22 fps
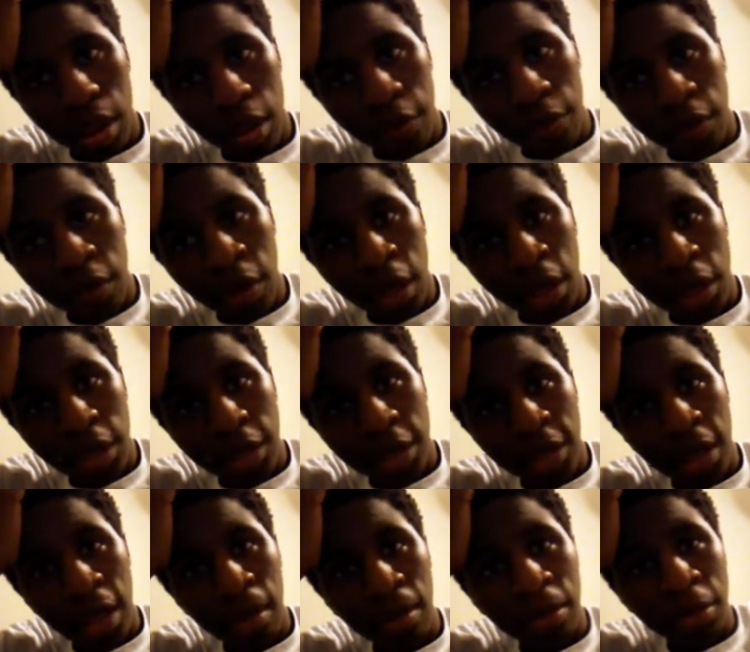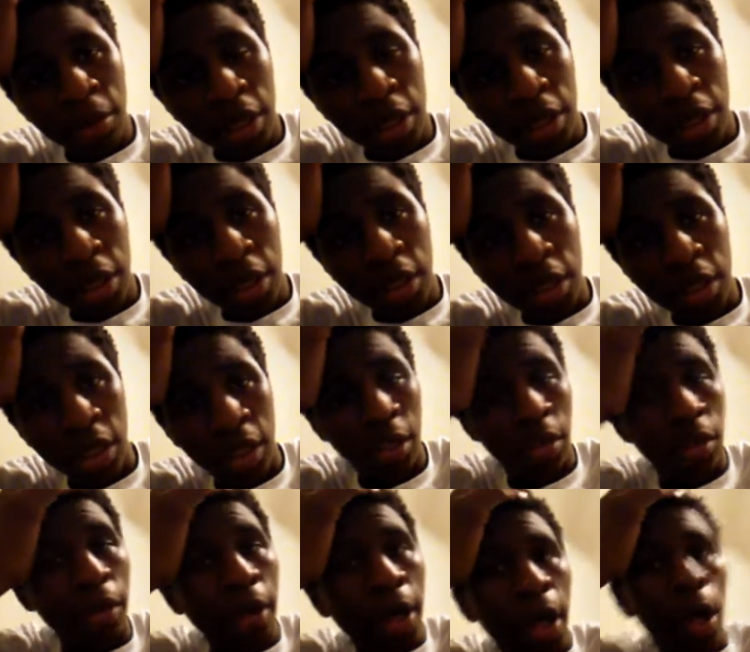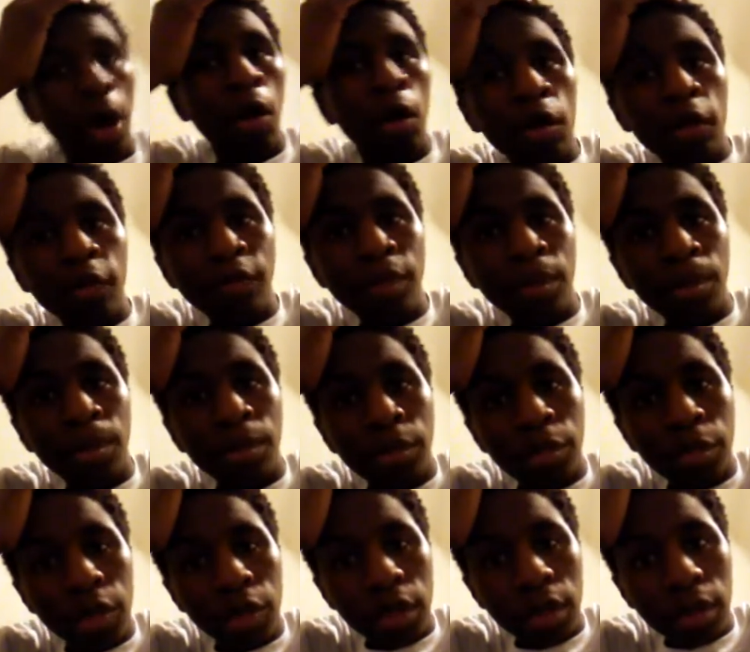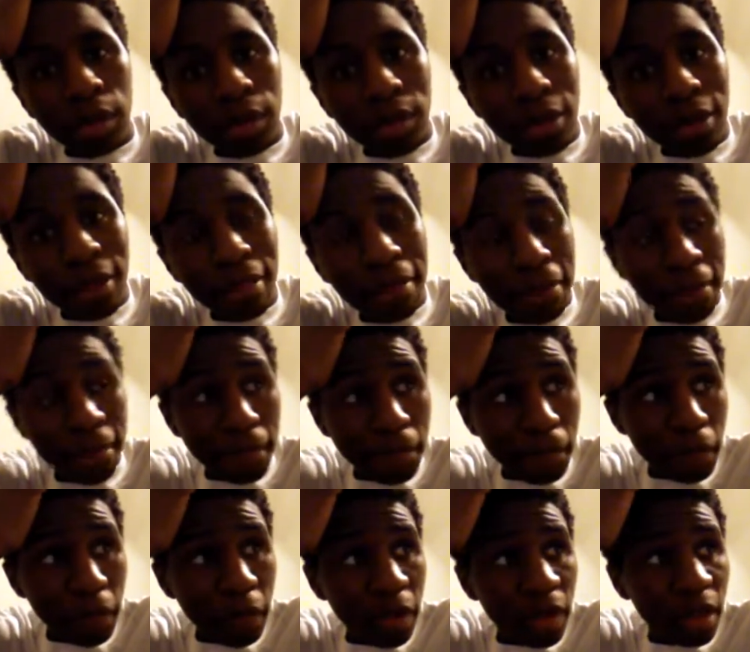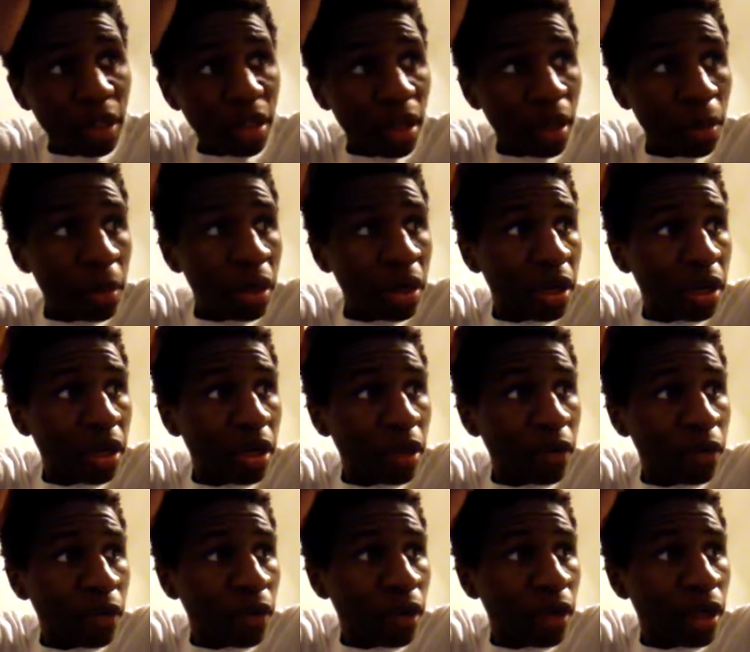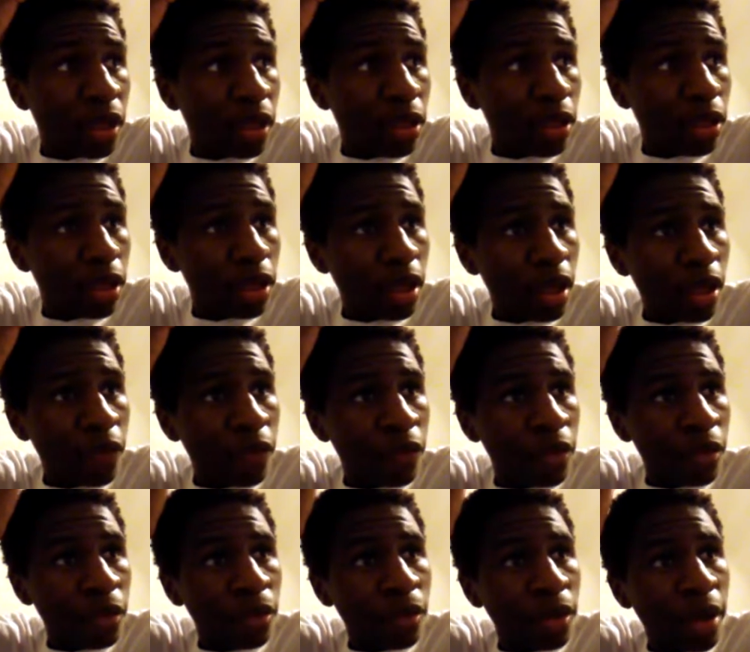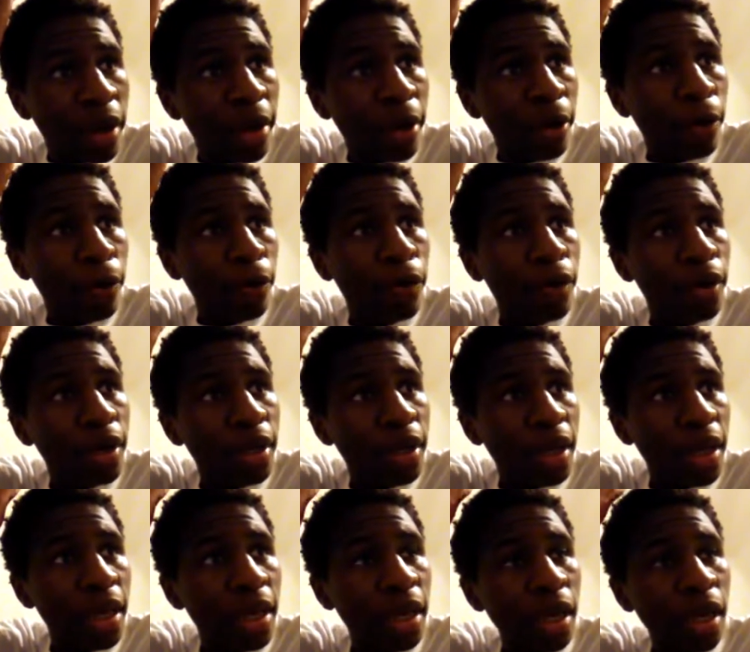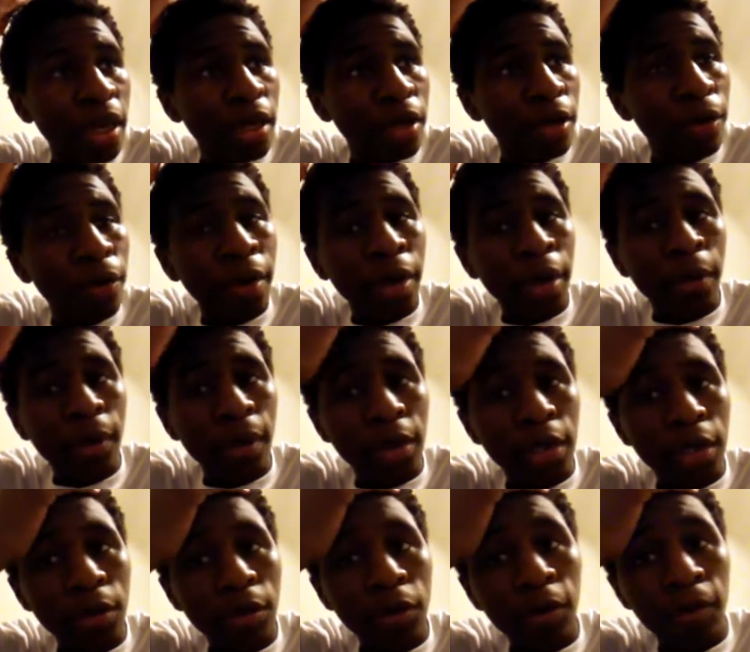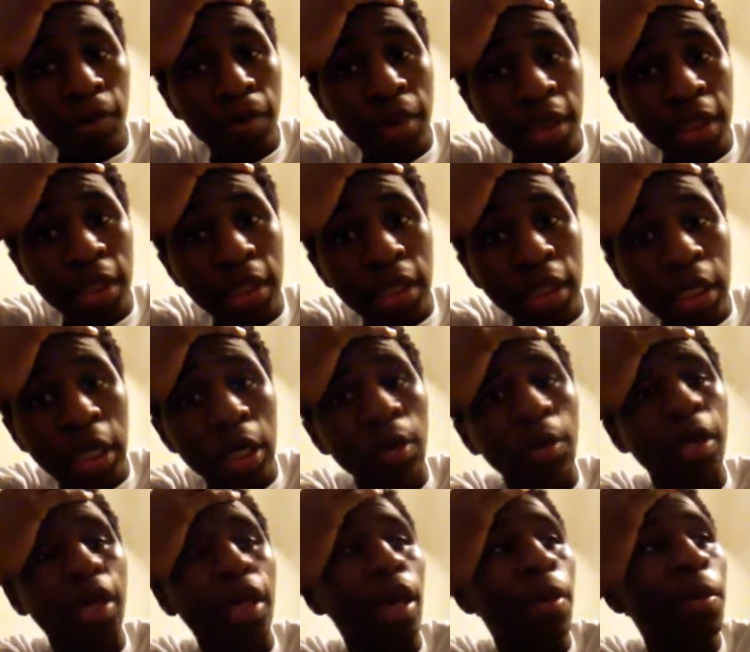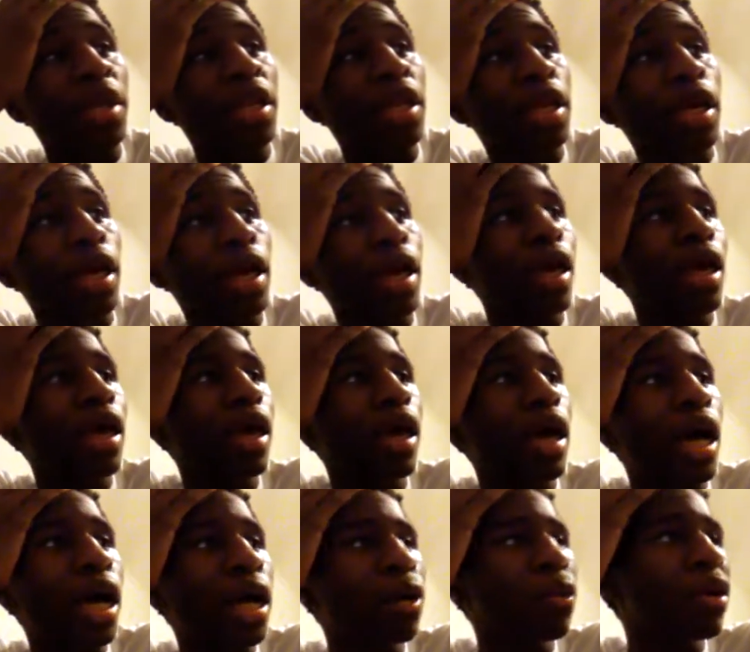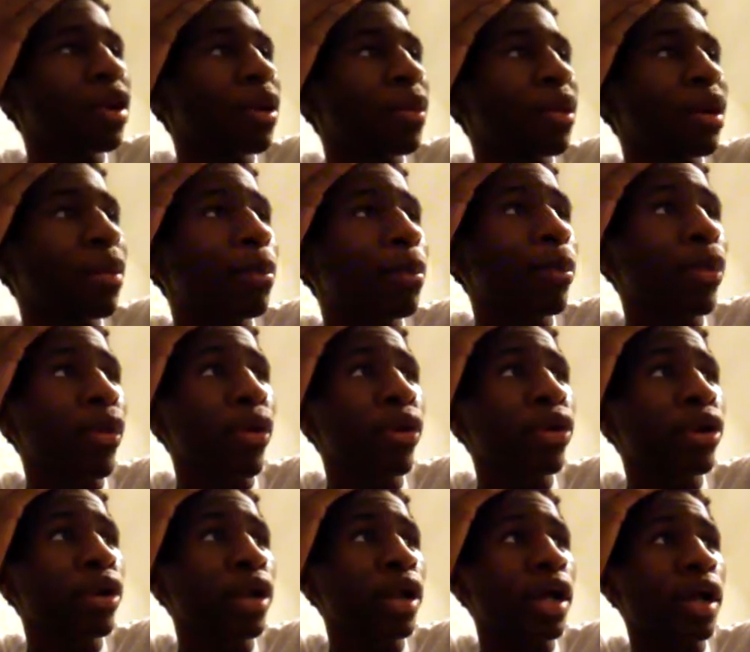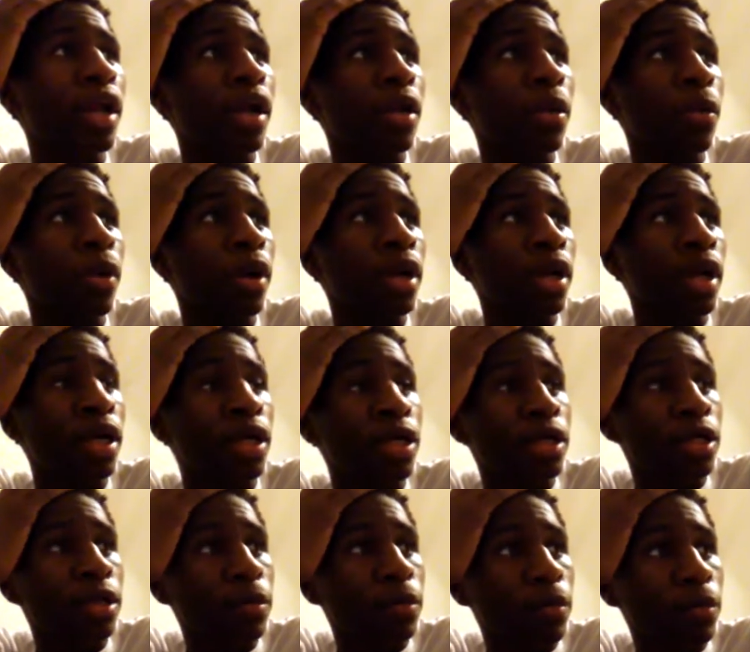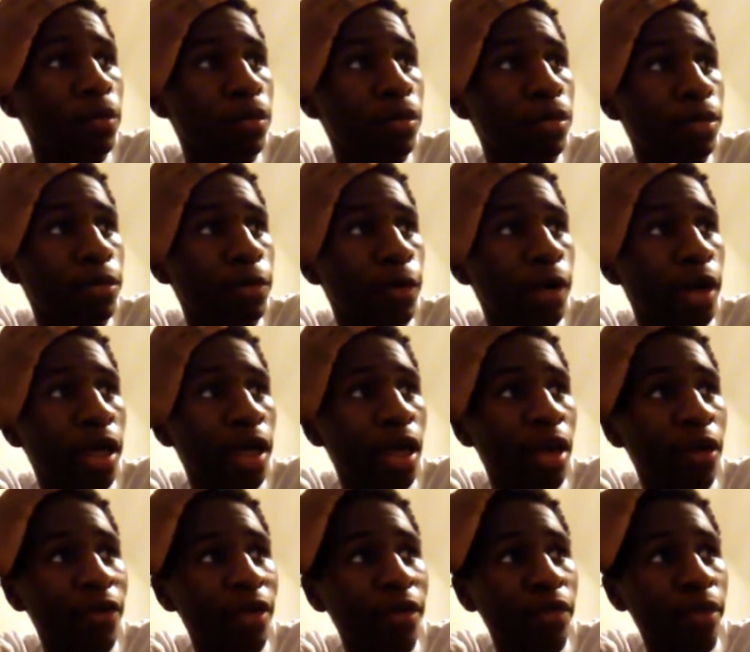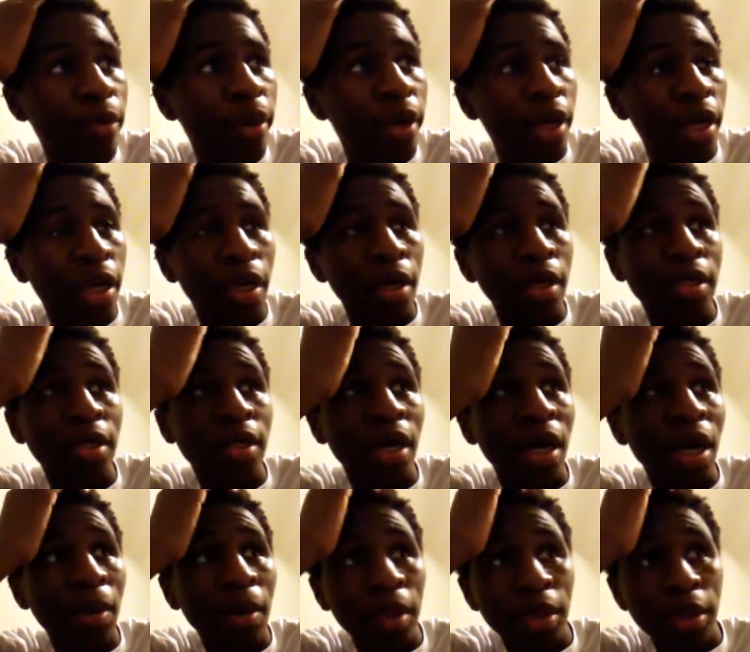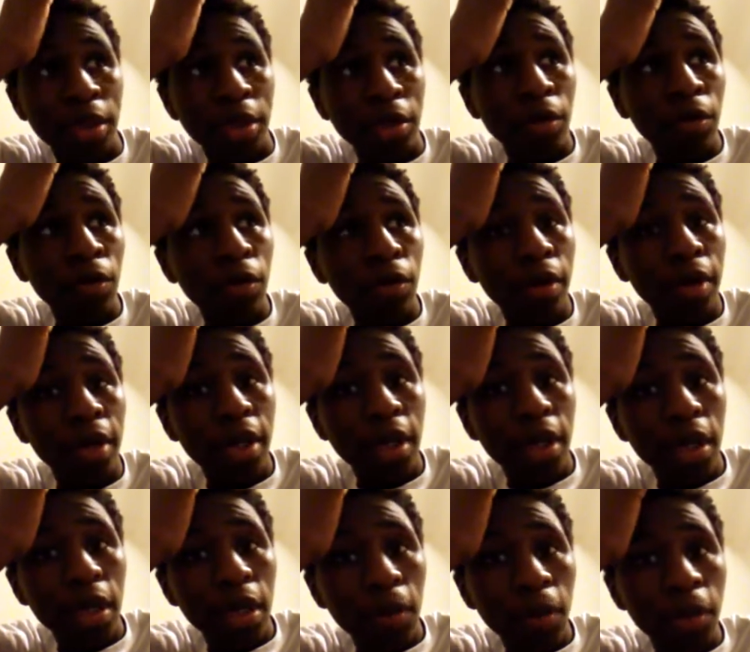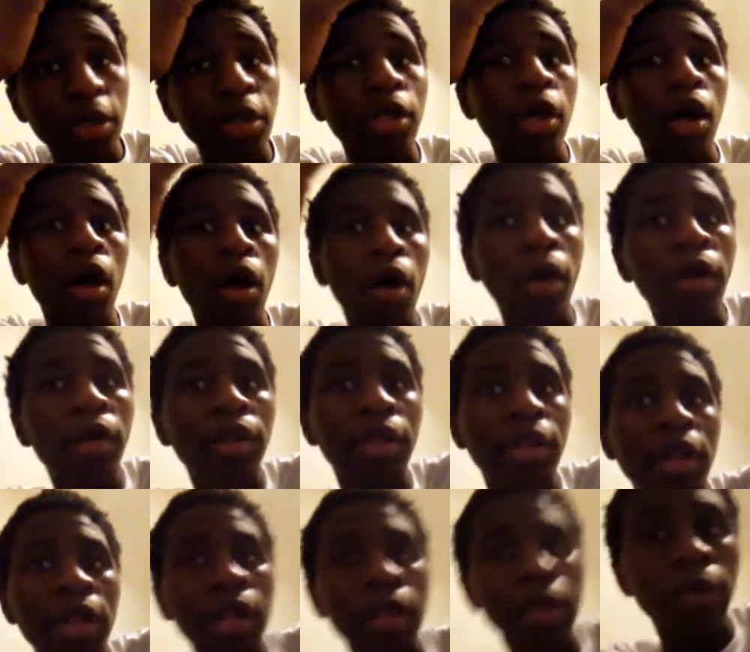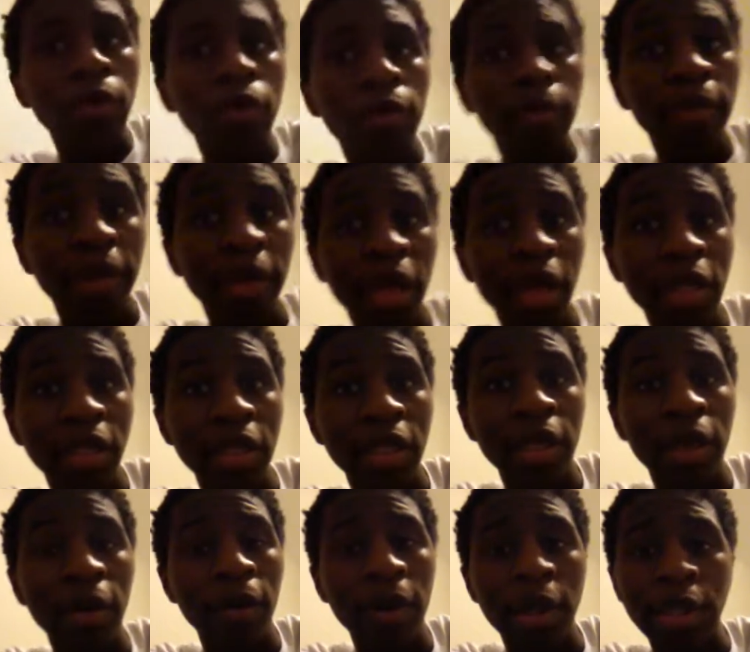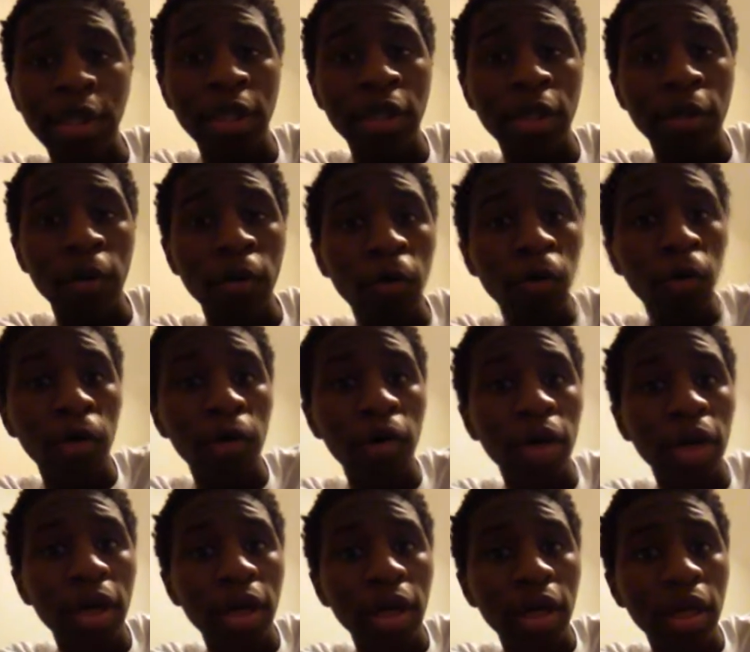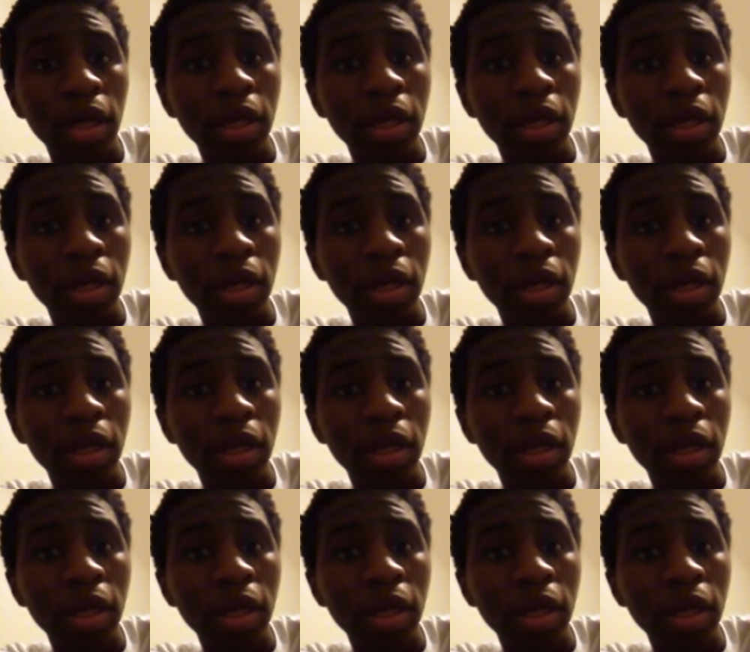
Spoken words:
If not some, then does it annoy all of them? If you know and I annoy you at school, please tell me. I don't want a burden on anyone. I just want to give everyone a good time at school, which is a hard thing to do because it's school.